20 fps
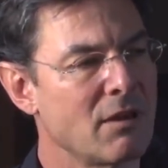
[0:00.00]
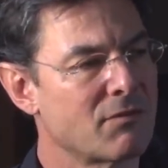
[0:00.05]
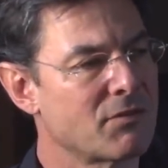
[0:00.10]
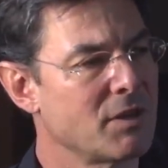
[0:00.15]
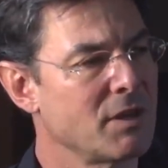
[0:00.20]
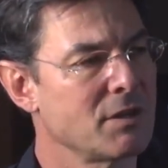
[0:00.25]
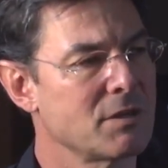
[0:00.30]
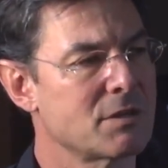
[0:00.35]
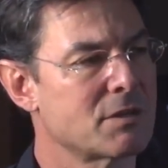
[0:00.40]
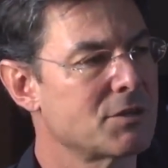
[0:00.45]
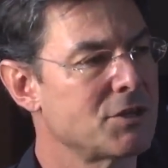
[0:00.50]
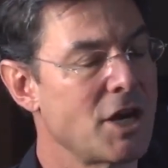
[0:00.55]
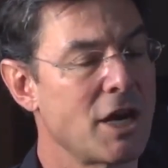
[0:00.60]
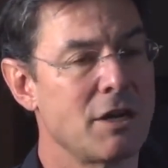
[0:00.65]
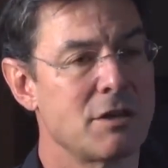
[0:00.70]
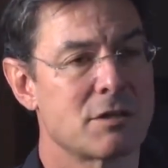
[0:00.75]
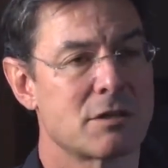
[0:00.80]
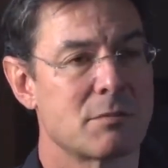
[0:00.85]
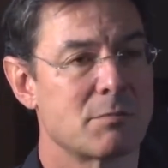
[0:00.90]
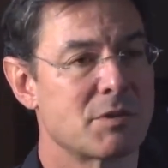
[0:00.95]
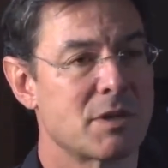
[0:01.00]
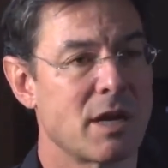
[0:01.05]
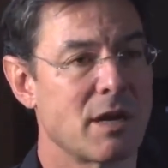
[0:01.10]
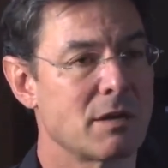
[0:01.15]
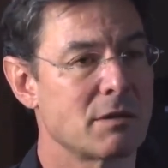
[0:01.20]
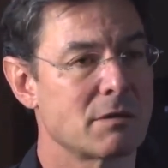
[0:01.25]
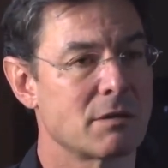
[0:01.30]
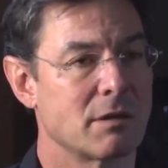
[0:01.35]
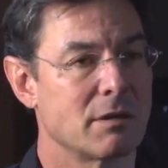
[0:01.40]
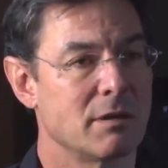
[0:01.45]
If things change
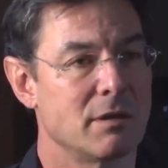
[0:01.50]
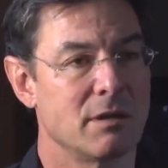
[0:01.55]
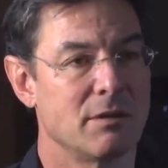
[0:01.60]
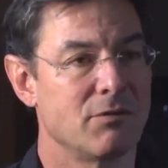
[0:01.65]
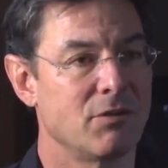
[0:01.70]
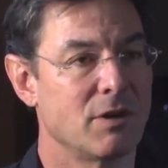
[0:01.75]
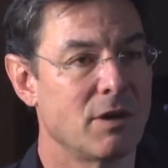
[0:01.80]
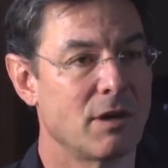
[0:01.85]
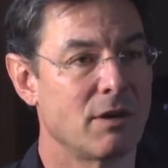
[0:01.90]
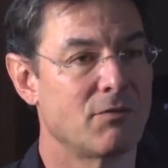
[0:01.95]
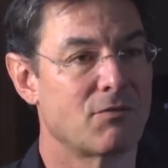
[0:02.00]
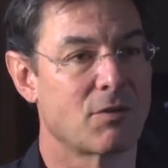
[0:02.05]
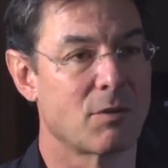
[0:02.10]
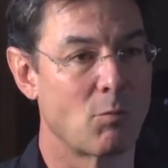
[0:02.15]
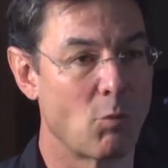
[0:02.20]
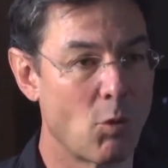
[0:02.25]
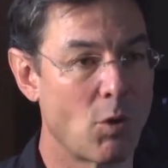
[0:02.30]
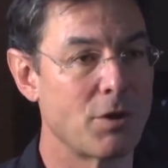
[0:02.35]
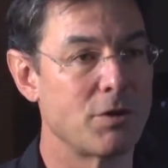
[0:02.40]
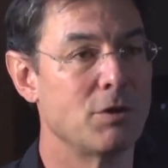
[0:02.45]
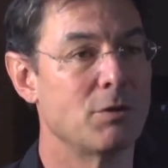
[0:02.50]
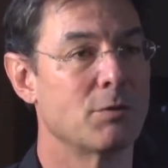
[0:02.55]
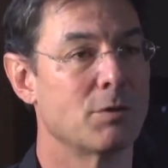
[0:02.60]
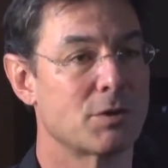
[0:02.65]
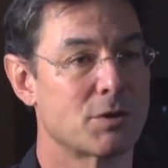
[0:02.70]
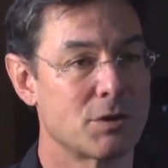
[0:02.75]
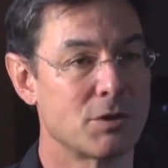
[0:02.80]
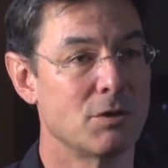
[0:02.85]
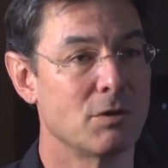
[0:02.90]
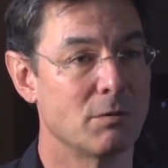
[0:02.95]
substantially and deviate from what
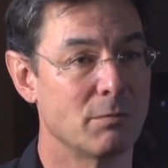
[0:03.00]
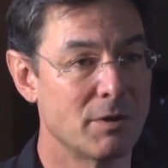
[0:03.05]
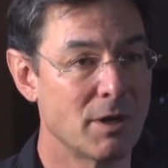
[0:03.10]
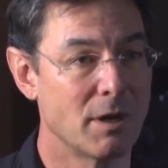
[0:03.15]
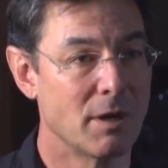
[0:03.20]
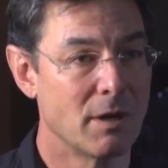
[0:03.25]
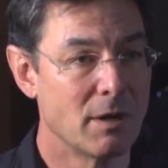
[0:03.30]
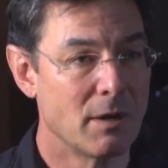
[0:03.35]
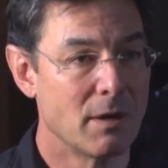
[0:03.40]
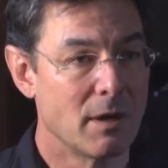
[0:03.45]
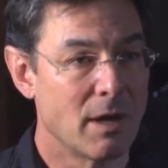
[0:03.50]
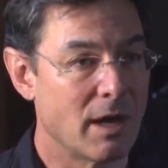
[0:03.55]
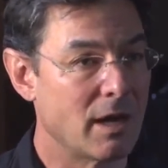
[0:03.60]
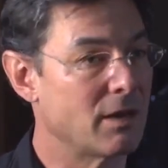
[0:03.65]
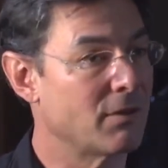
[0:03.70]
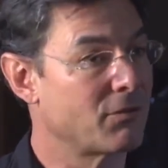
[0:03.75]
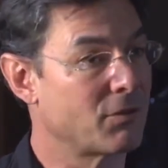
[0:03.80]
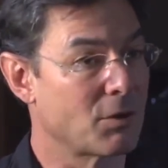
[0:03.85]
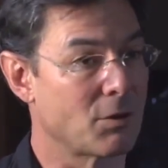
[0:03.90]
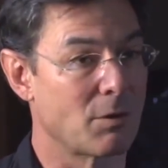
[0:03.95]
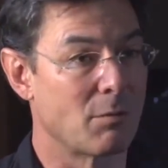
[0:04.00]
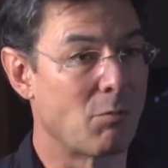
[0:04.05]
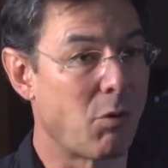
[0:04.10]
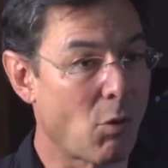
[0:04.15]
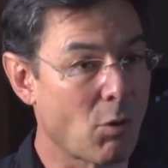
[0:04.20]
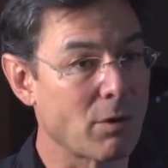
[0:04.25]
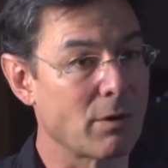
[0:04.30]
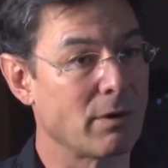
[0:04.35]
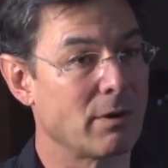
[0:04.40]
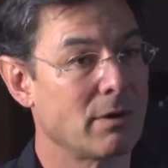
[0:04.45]
you assumed, and if they're
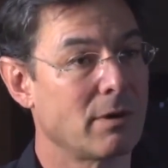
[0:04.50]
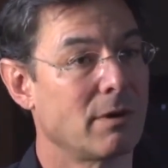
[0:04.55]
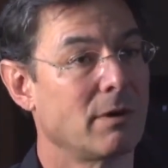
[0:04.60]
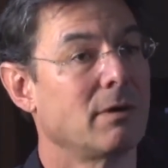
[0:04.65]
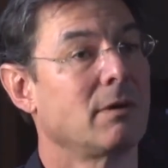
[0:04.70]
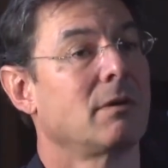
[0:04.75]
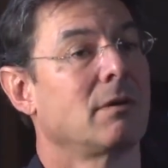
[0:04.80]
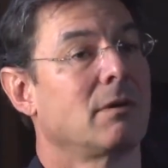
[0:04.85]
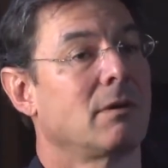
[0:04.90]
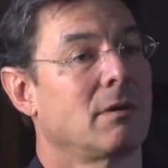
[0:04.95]
important,